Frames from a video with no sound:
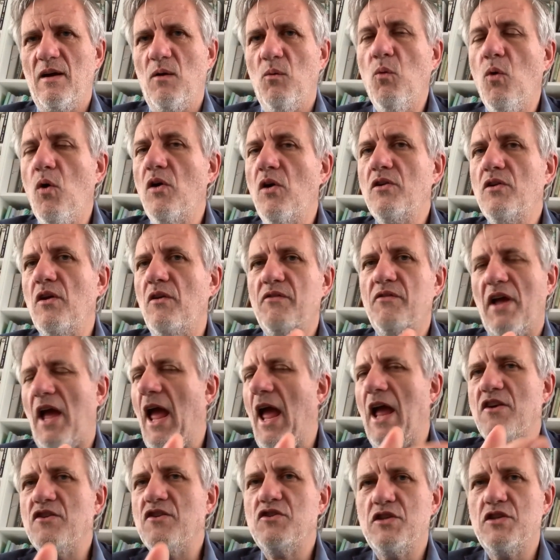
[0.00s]
world of the
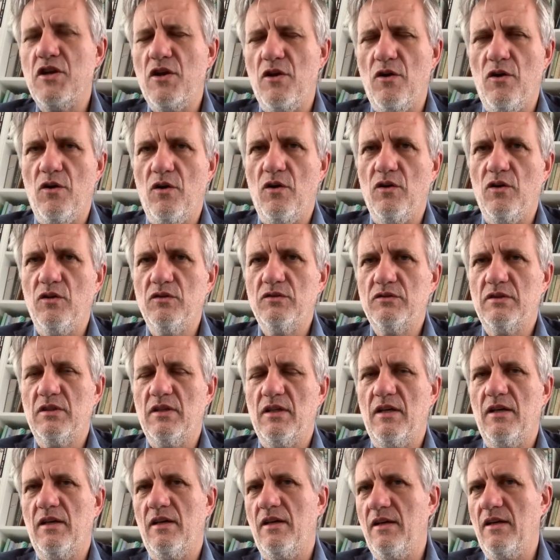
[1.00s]
NGOs
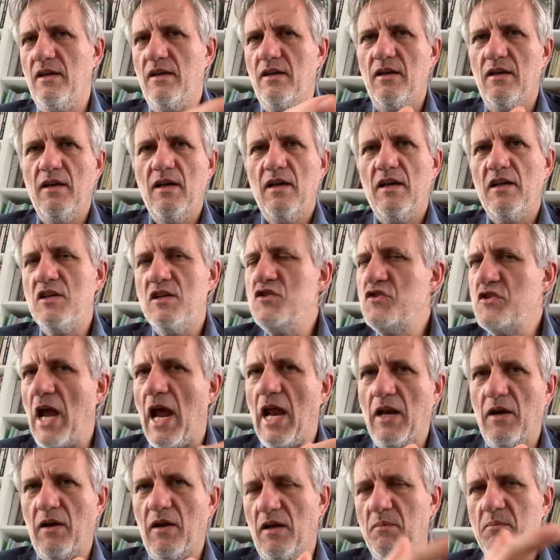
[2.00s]
in
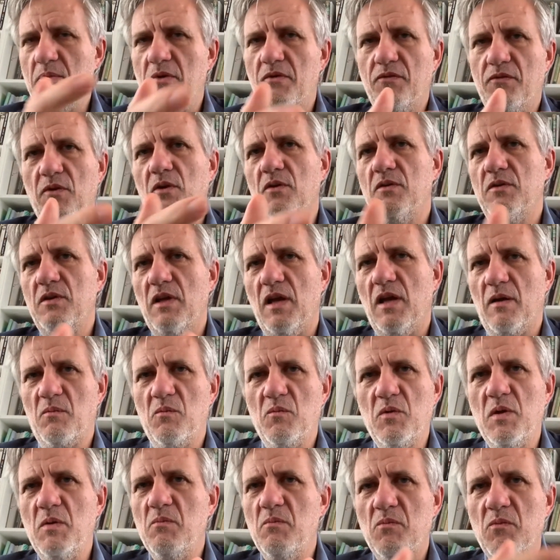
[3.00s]
general before
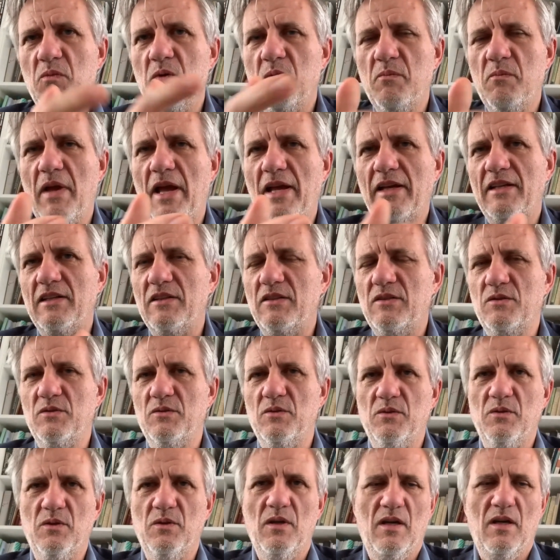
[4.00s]
we make it
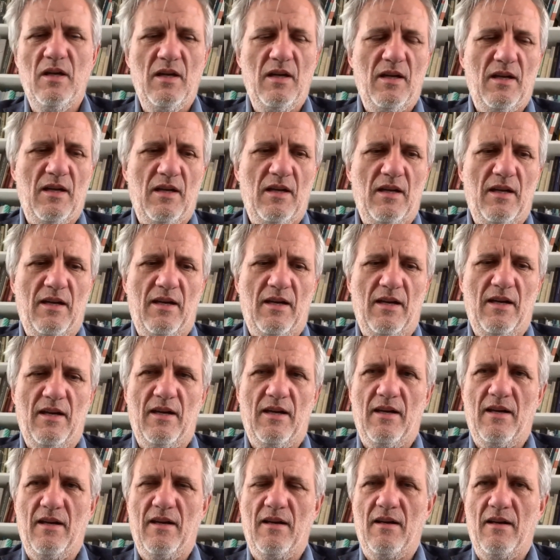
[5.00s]
to
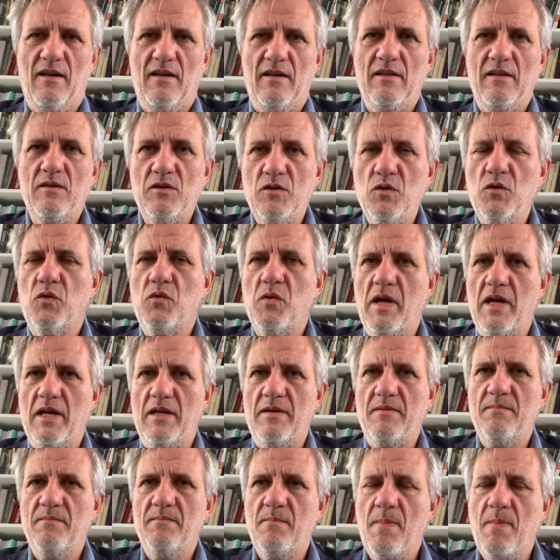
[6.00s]

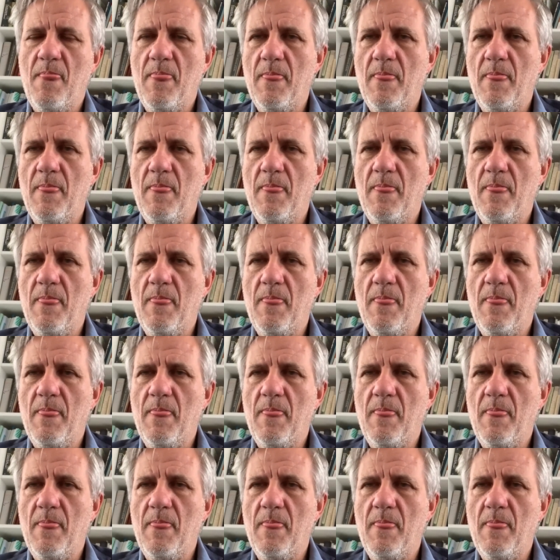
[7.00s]
Ukraine.